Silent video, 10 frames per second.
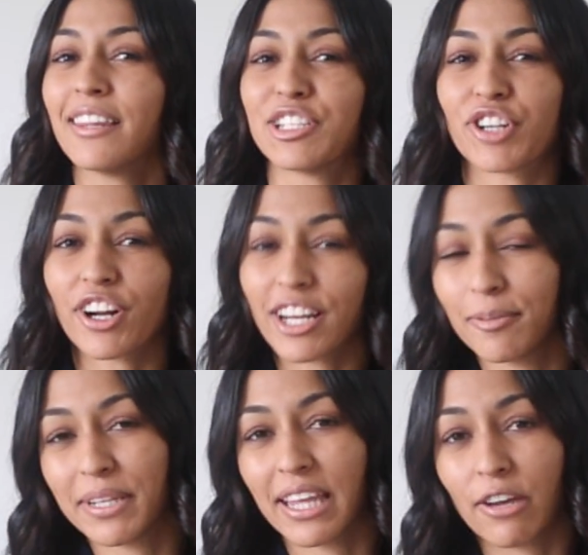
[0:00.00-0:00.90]
These aren't going
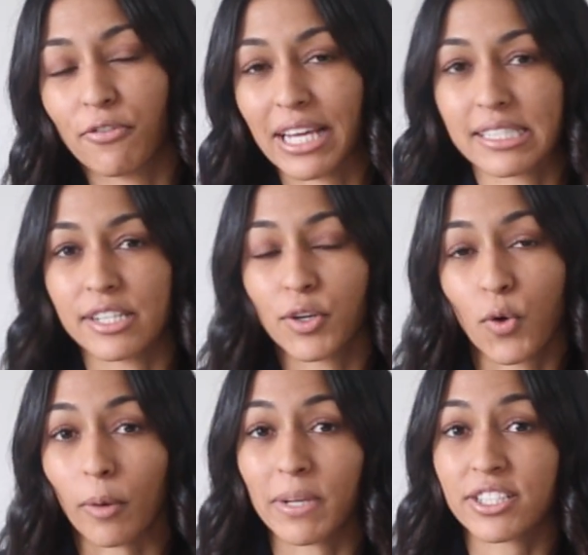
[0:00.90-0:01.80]
to be like fancy
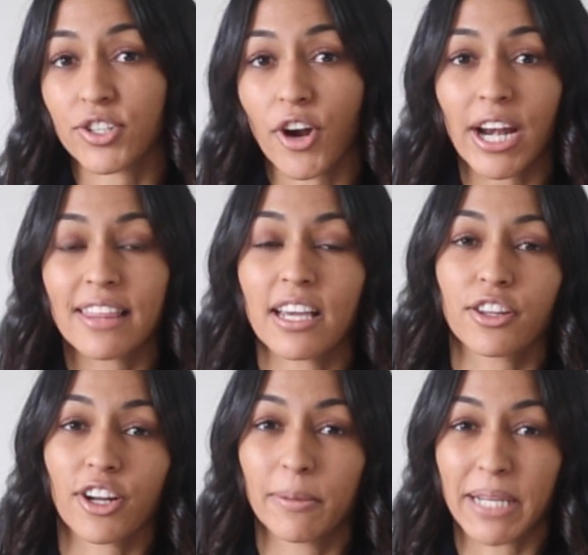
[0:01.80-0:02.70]
decor pieces or
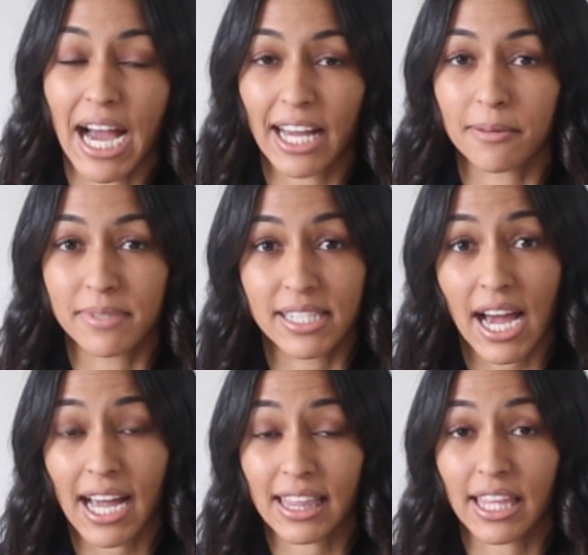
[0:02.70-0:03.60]
anything. They're going to be items
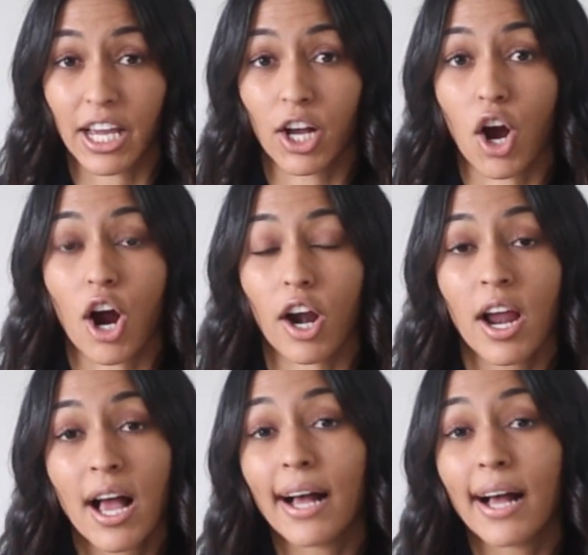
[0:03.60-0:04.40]
that I think are